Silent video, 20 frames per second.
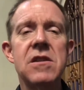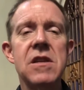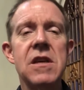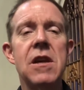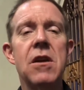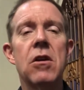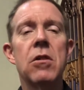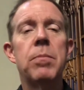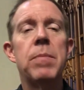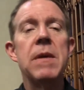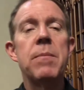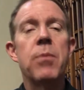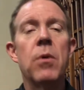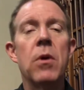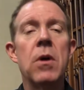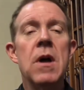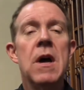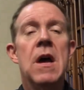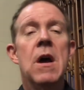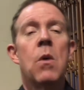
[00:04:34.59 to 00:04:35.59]
to hear
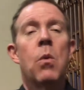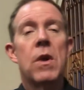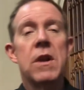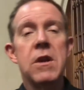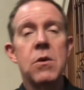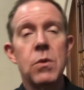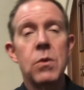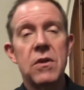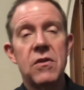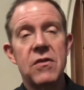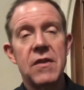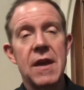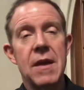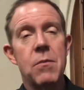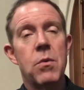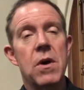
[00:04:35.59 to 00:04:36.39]
people when you would say,